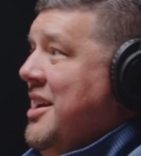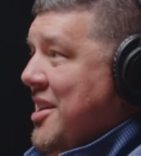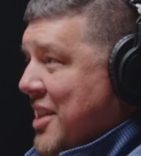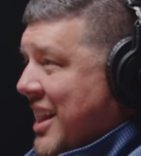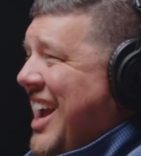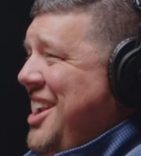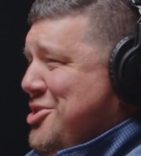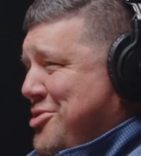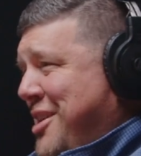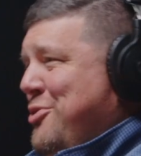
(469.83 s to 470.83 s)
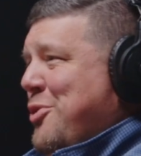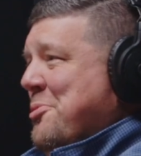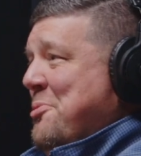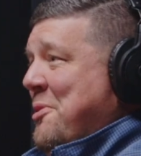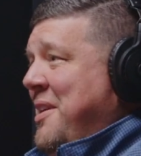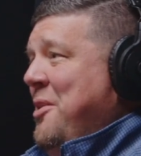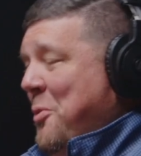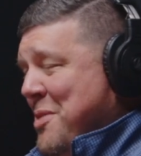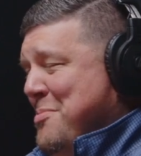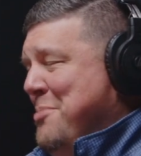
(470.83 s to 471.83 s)
the latest Transformer movie
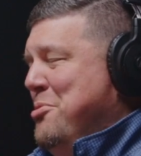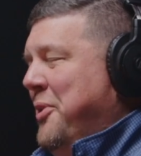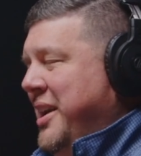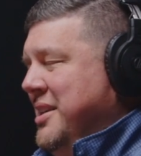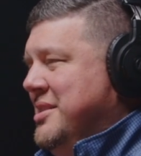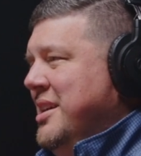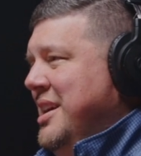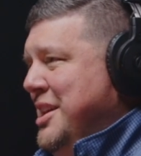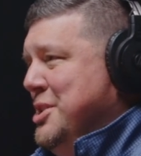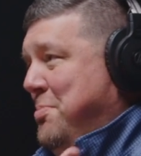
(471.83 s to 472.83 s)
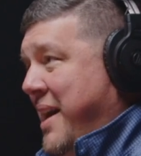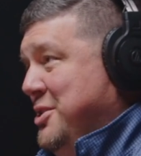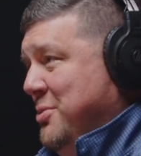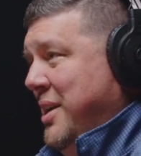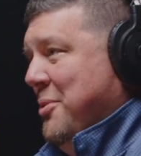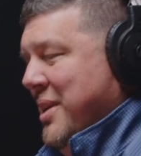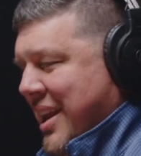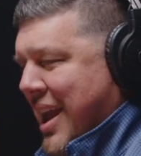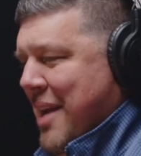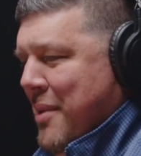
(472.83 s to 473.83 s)
with my boys this past week when
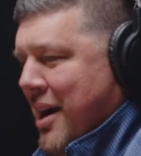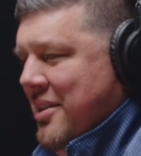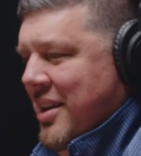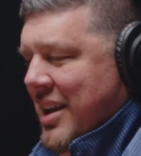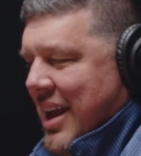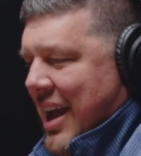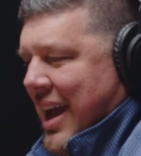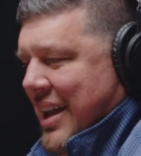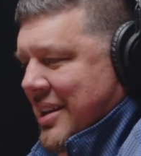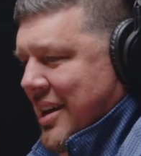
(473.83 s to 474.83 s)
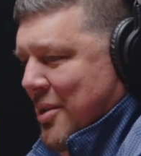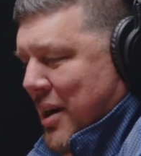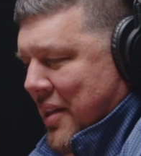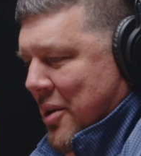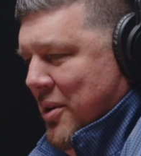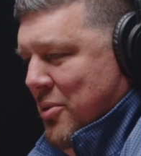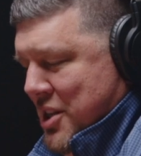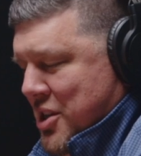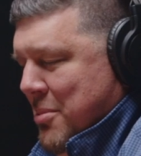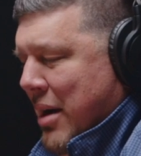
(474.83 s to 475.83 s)
it came out, and while
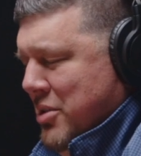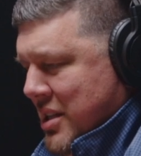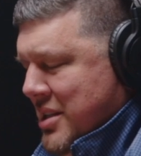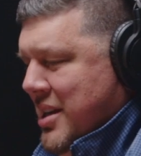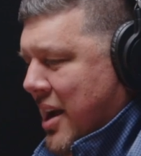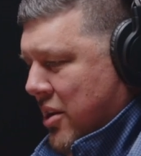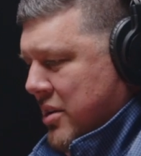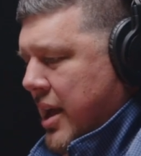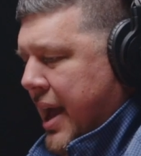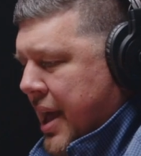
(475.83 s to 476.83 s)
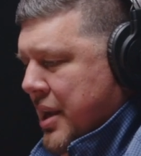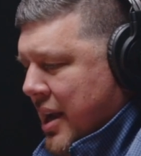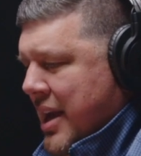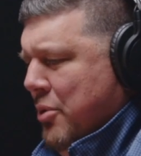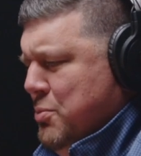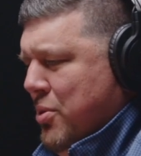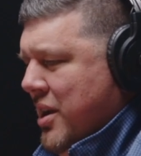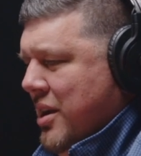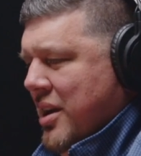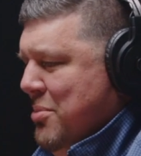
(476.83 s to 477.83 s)
Jeremiah was in town, and it was
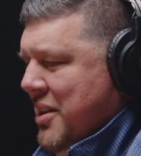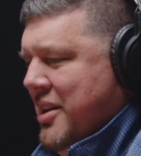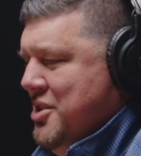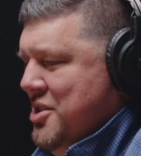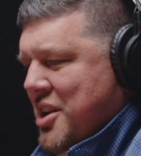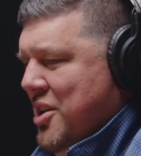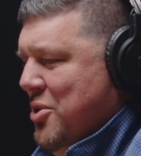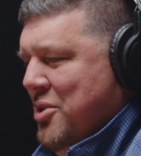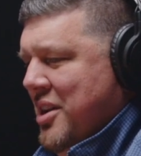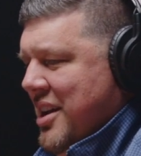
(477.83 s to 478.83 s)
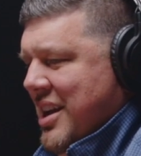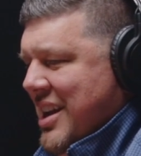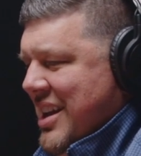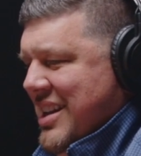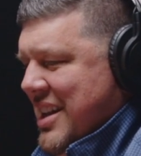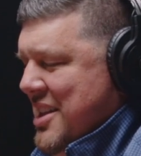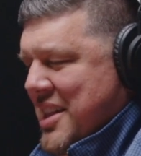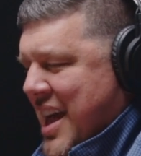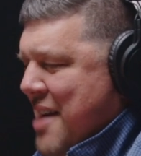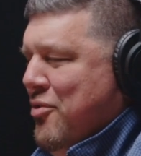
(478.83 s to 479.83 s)
pretty good. But
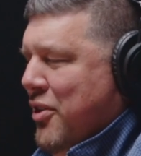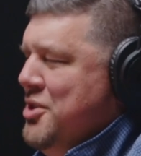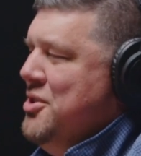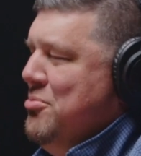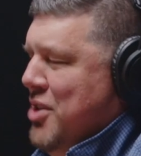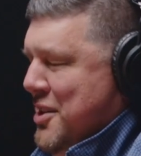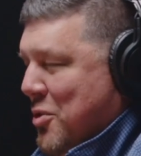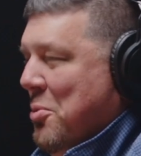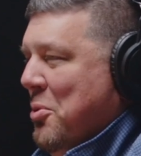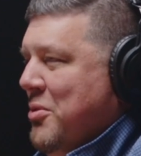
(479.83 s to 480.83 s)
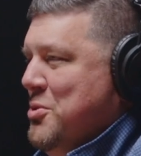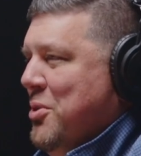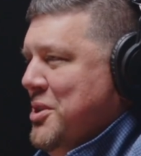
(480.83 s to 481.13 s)
that first Transformer movie was pretty